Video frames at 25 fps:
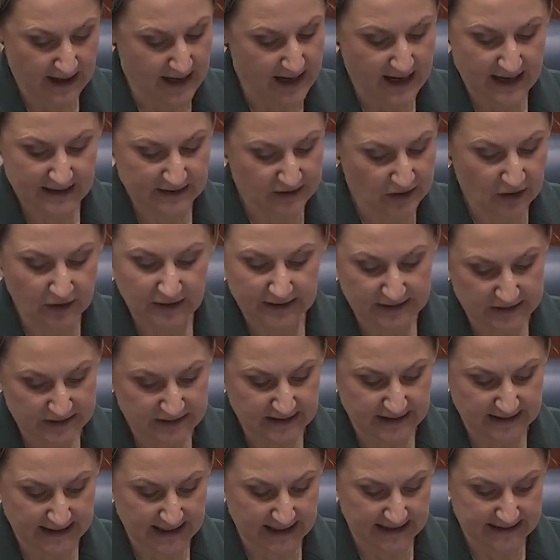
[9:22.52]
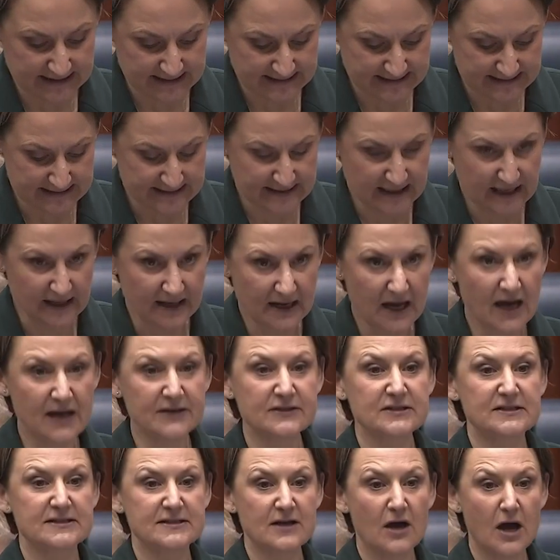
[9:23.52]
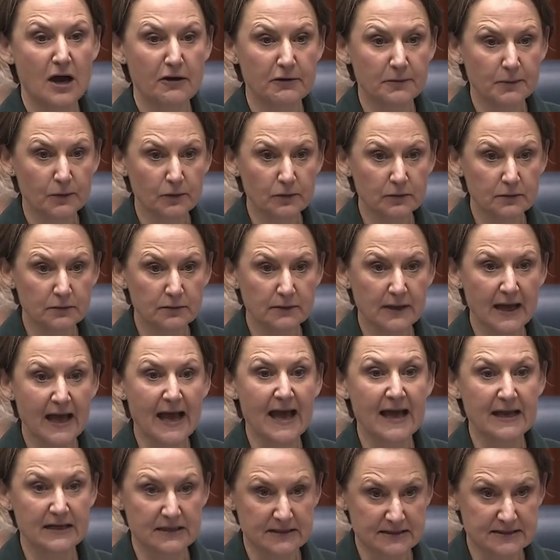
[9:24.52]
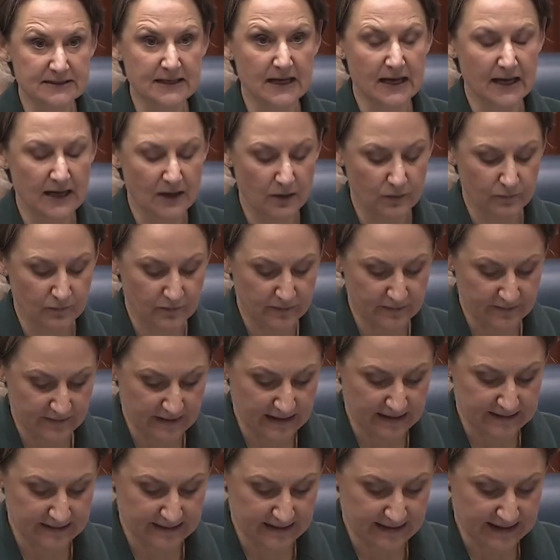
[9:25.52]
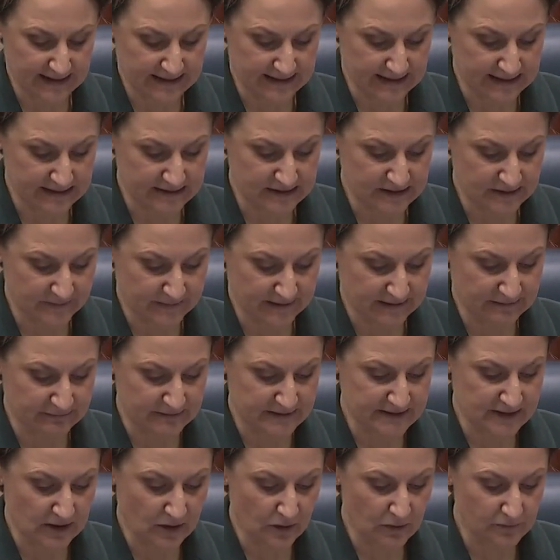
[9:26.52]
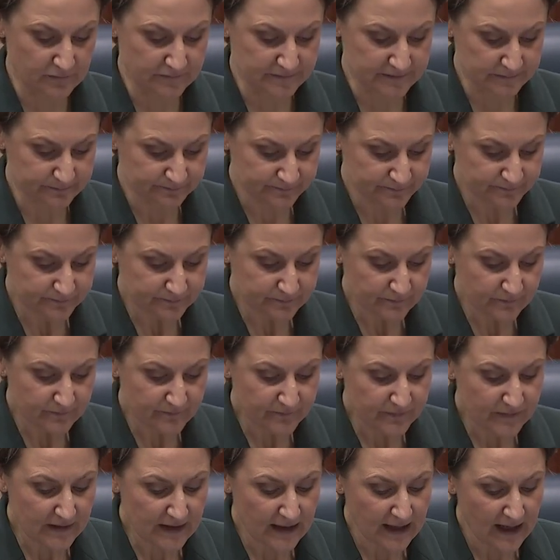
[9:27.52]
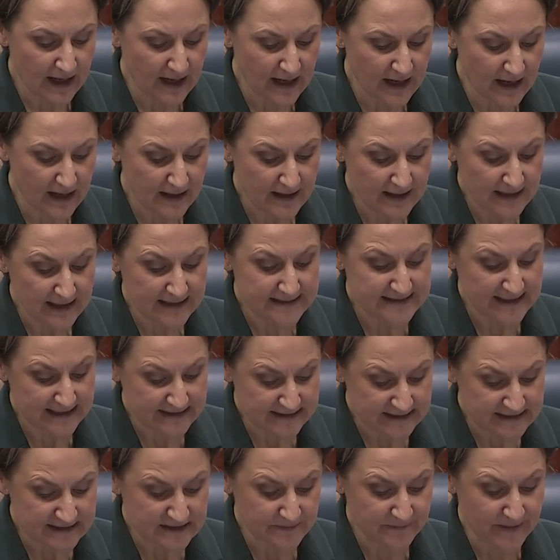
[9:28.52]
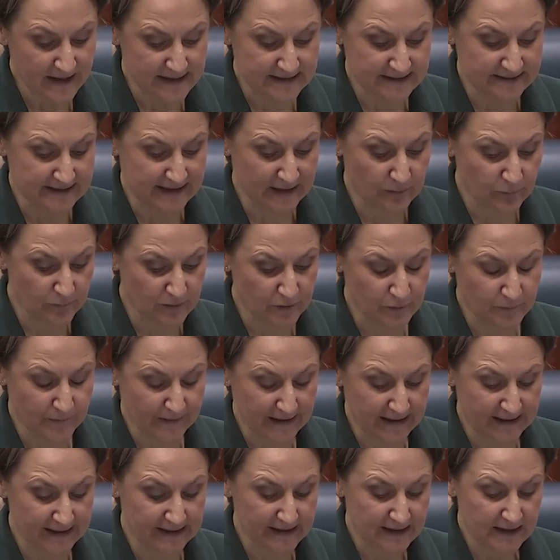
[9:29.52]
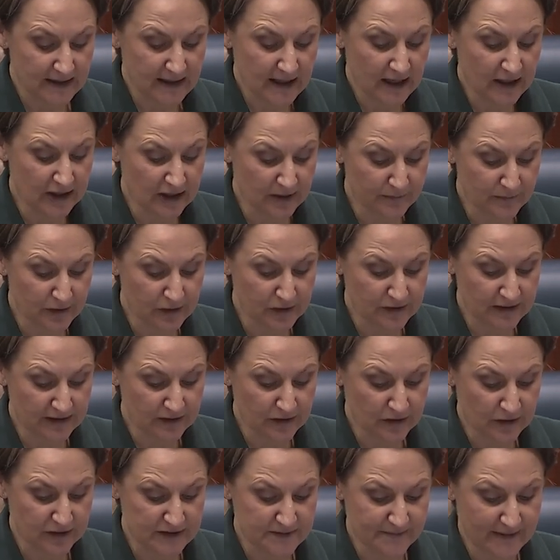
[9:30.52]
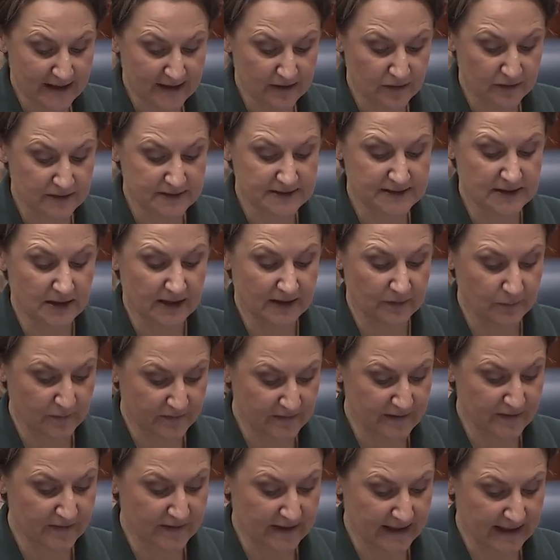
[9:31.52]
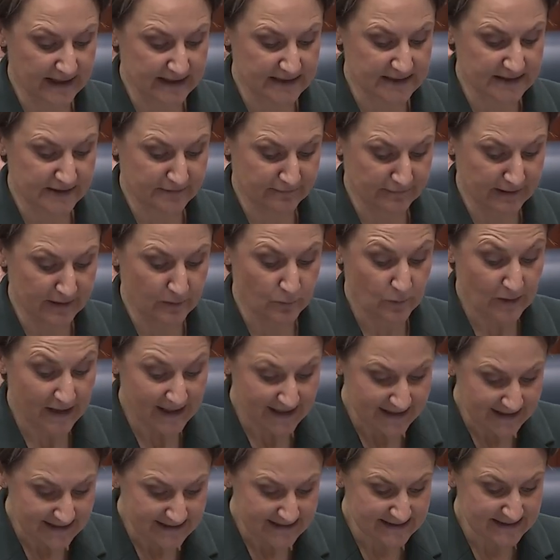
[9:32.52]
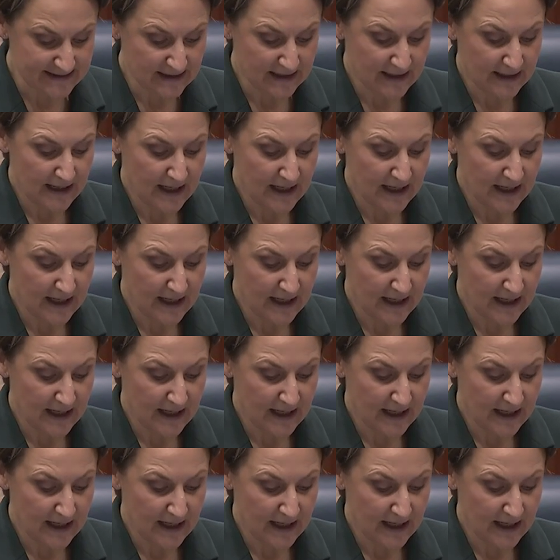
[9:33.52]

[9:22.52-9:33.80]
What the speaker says: Acknowledge that is undesirable, and that needs to be resolved. It's anticipated there will be a community nurse back on site within the next 3 weeks,